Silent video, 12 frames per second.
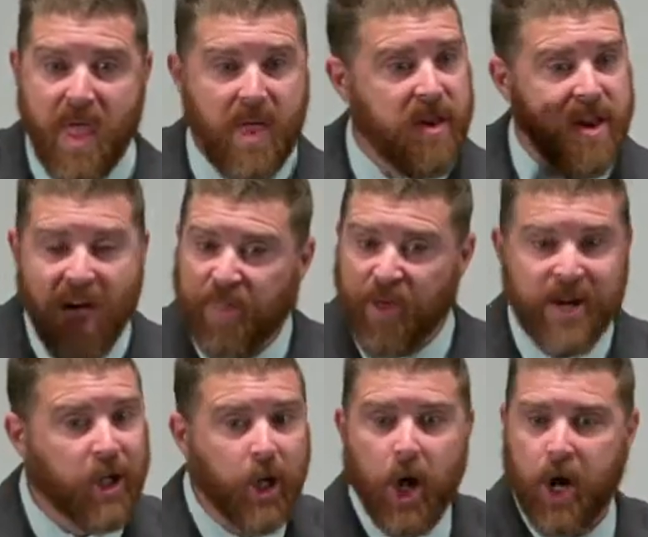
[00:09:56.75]

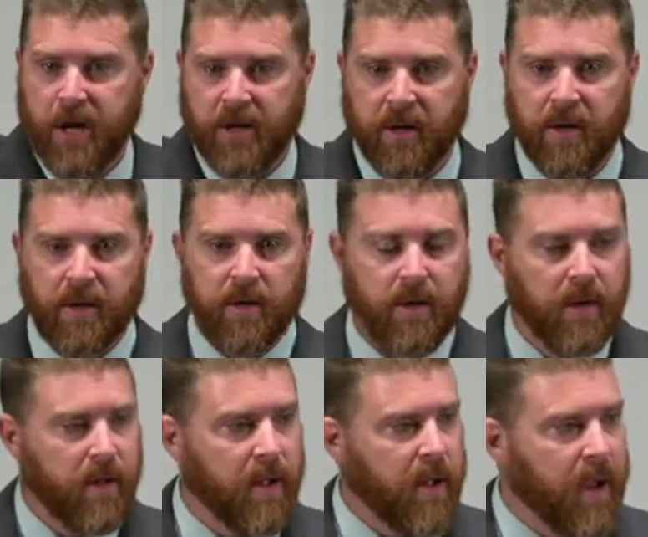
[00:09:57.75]
nothing good,
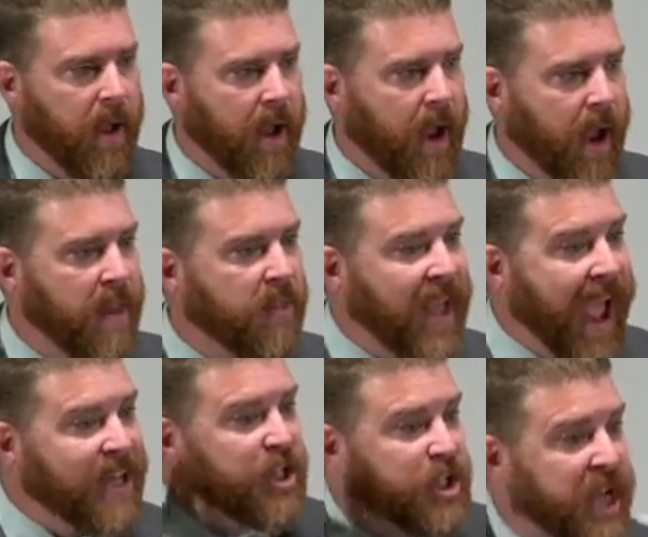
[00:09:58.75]
and
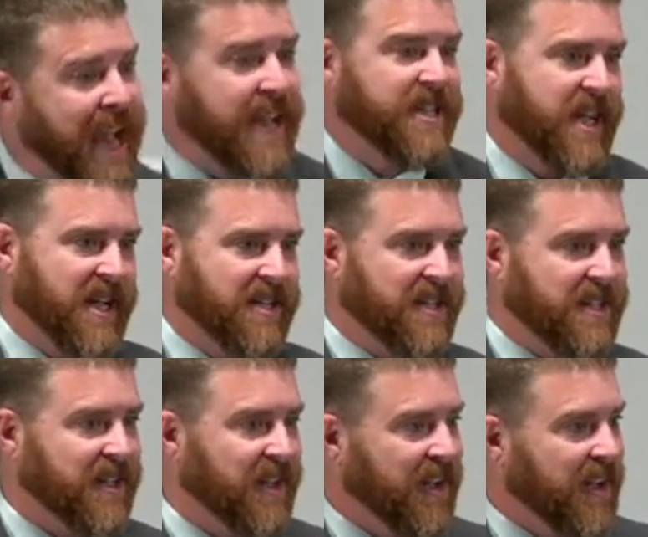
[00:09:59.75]
then Jesus.